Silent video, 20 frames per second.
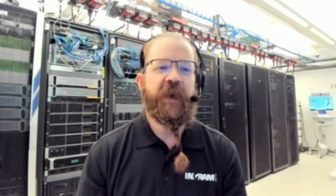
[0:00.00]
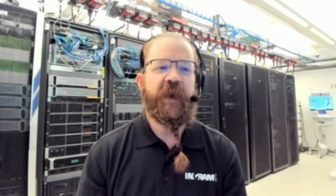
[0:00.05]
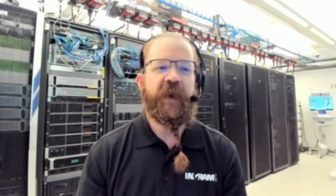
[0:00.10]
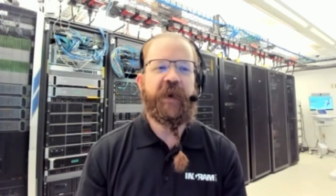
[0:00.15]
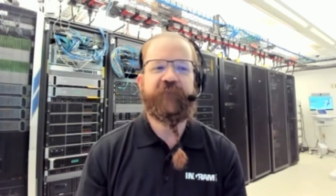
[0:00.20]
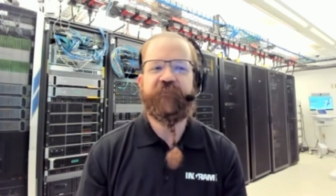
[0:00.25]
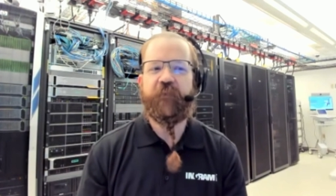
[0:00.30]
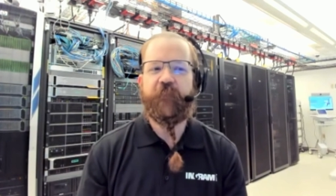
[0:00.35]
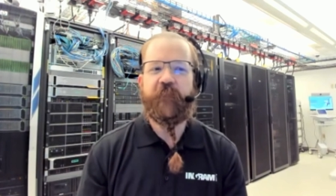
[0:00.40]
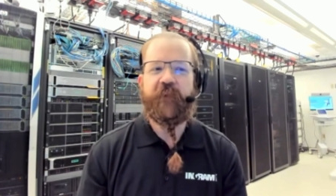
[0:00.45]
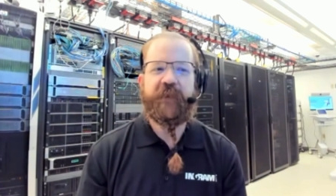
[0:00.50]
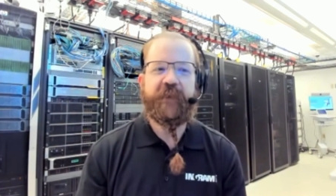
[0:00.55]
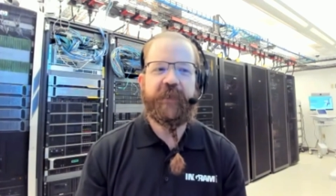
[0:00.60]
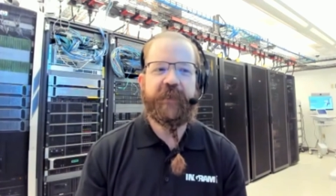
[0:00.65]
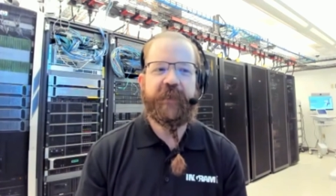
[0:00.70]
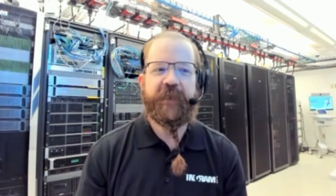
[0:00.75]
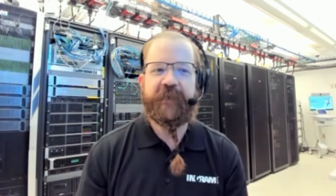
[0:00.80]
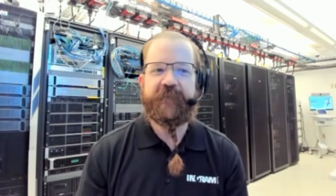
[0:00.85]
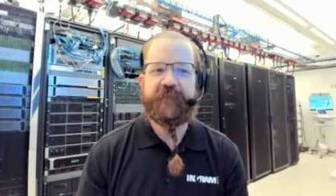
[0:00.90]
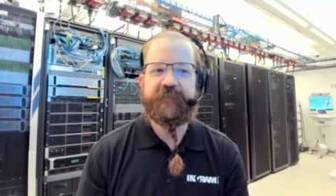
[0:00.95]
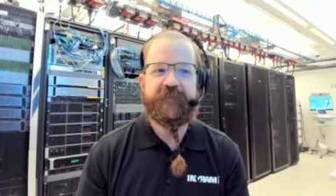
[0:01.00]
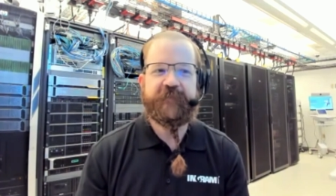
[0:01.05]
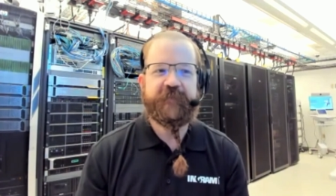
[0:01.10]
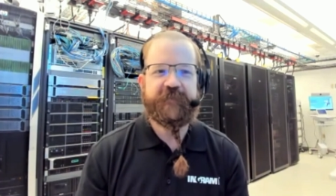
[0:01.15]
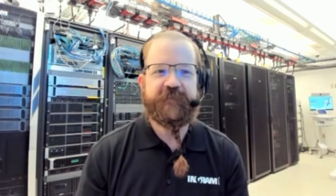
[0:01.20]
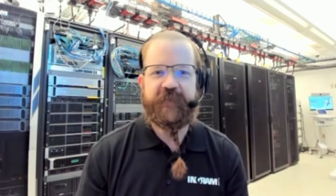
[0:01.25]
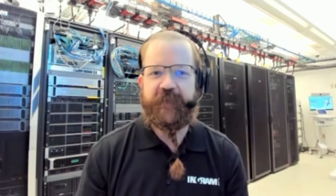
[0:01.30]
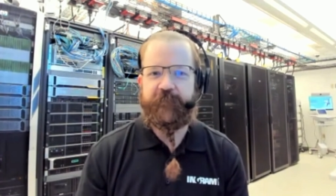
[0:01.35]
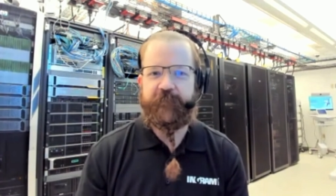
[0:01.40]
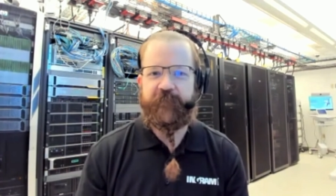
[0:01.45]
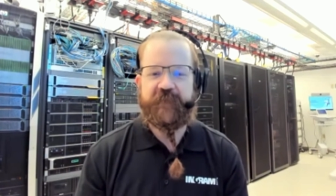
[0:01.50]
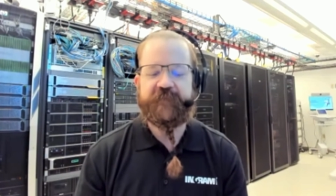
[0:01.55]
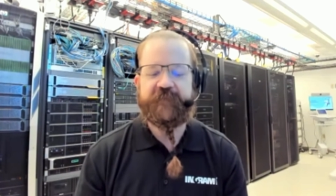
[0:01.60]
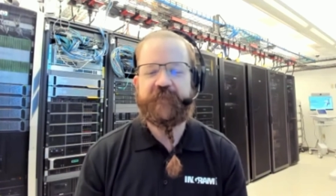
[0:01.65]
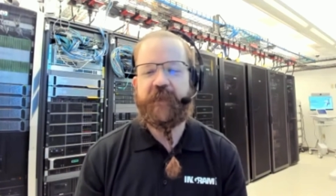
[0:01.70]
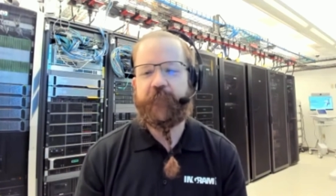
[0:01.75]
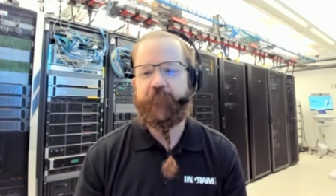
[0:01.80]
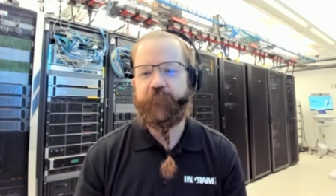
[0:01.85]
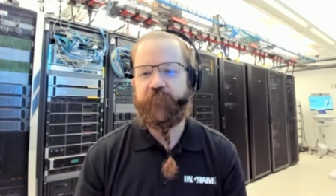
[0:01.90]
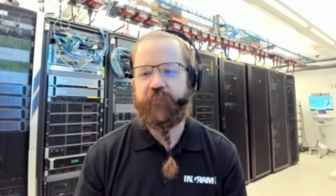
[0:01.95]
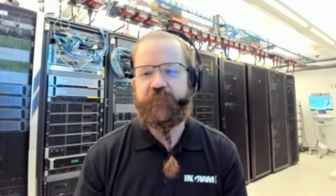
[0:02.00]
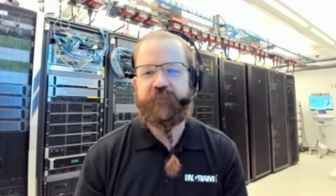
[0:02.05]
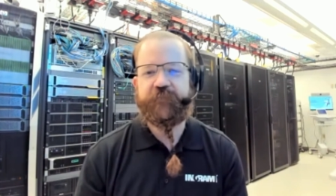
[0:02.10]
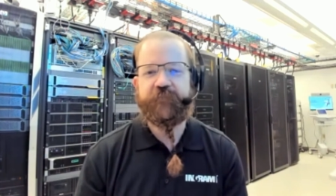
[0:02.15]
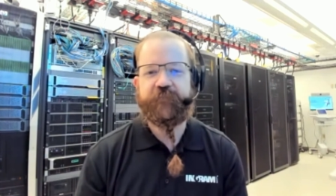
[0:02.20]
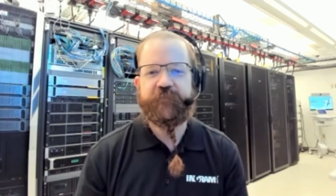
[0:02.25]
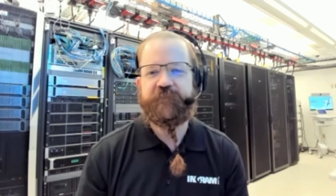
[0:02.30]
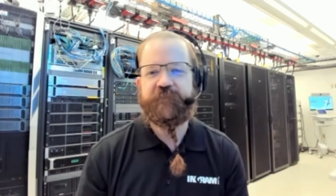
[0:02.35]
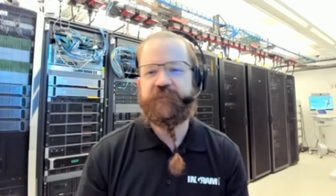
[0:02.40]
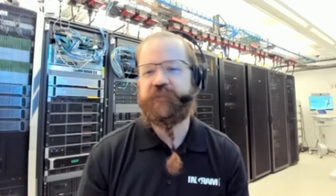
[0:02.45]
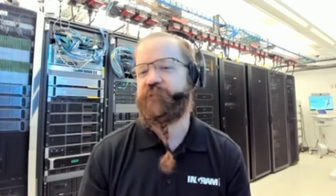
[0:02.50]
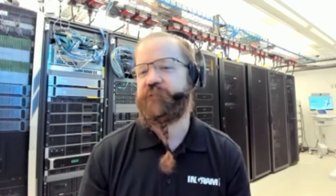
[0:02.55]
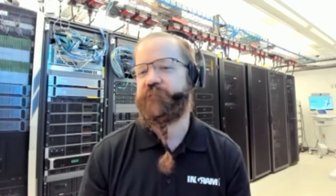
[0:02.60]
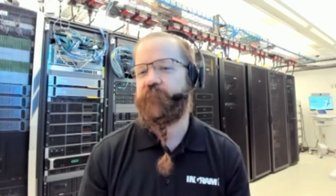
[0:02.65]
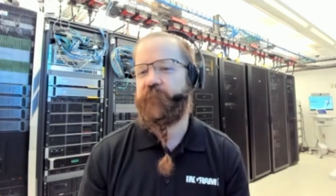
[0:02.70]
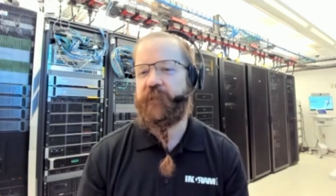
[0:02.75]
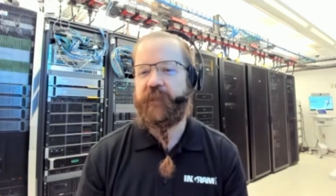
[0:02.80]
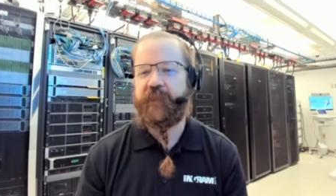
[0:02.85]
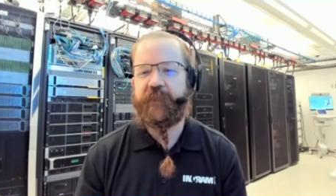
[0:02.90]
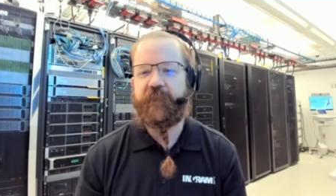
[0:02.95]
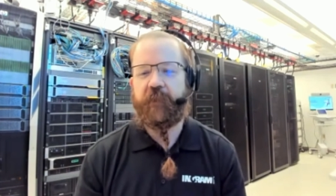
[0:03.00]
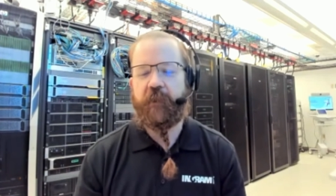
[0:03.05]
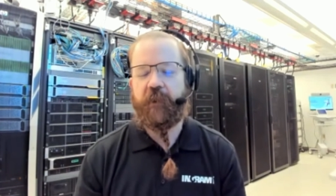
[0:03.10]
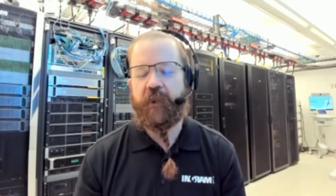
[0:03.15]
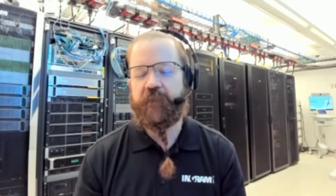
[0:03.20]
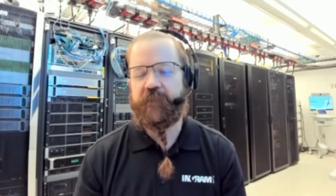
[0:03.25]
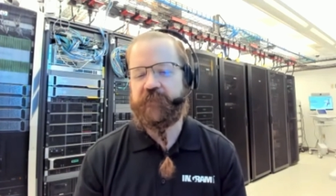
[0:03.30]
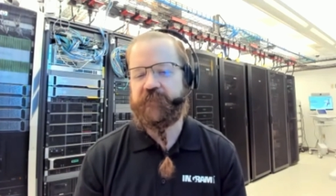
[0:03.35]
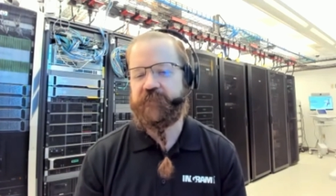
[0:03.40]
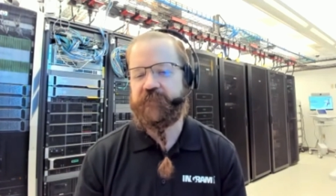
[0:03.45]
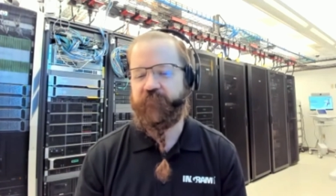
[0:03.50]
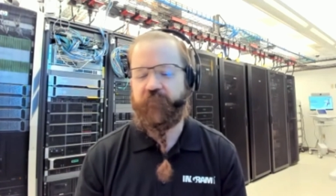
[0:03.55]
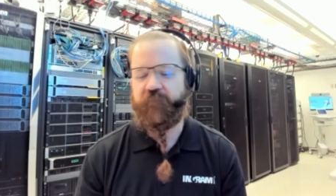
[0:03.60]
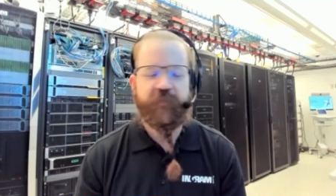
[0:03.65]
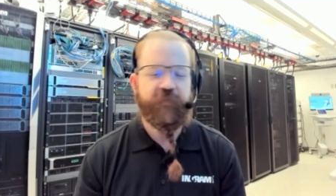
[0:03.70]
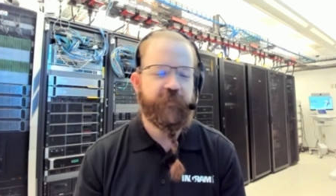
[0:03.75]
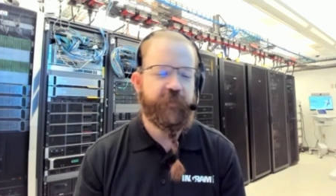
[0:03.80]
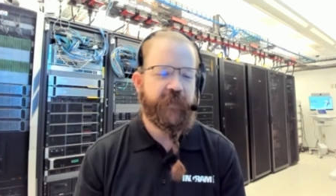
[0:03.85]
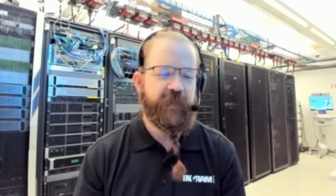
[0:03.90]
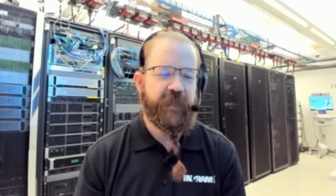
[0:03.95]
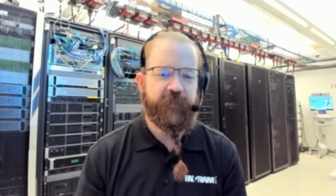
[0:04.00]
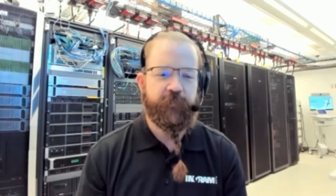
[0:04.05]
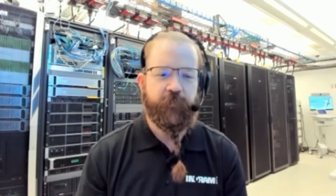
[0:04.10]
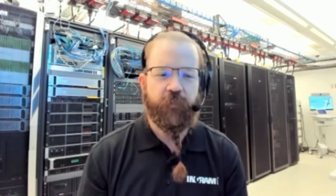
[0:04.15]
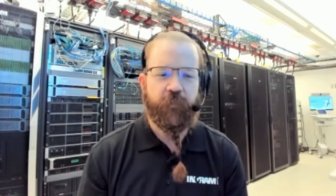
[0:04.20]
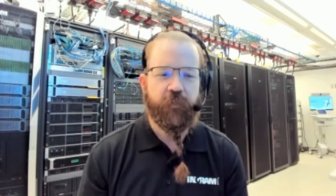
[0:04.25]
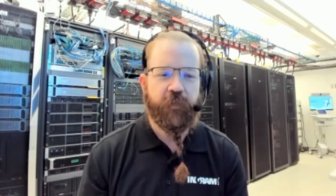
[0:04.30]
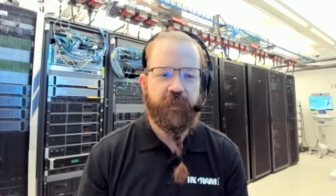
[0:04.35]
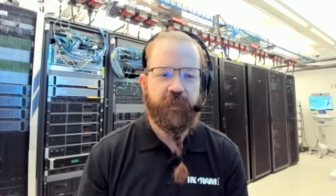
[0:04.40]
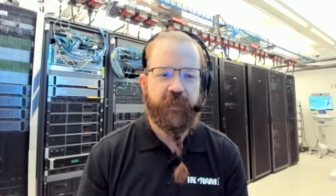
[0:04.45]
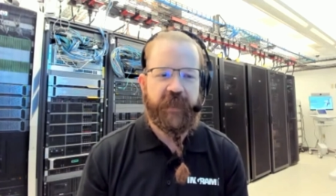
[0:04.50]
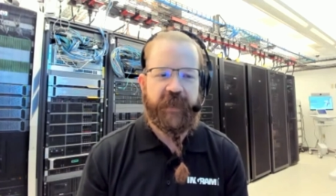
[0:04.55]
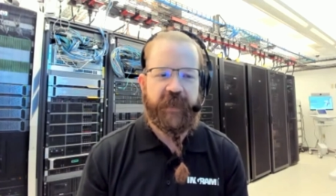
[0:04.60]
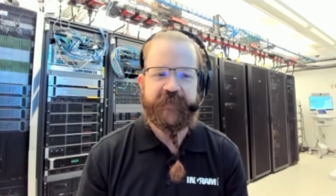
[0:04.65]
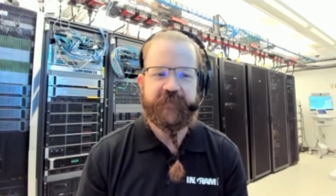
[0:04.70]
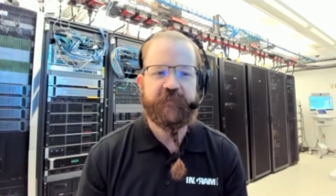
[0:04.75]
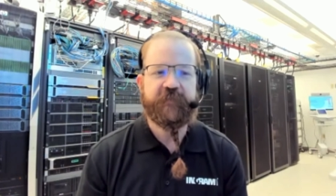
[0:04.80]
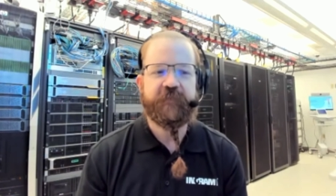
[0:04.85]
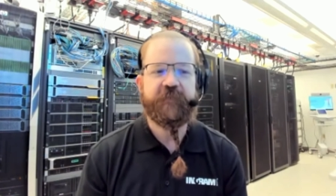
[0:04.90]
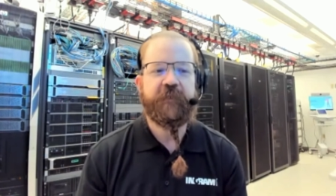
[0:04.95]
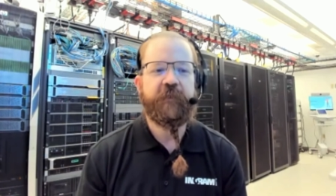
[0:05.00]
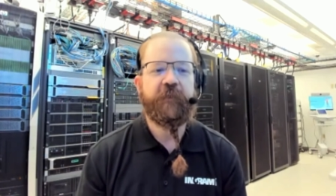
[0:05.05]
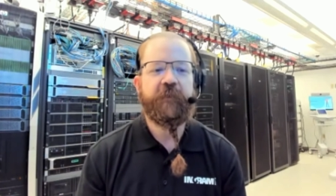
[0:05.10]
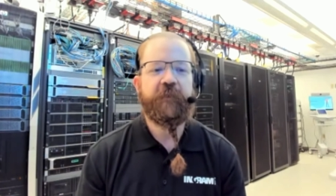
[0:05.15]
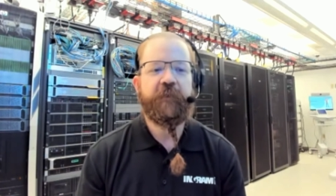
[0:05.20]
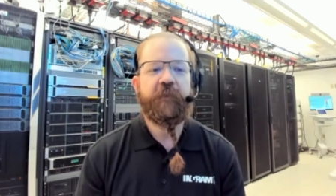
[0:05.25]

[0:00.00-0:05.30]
Everybody gets the same desktop resources regardless of whether they need more or less.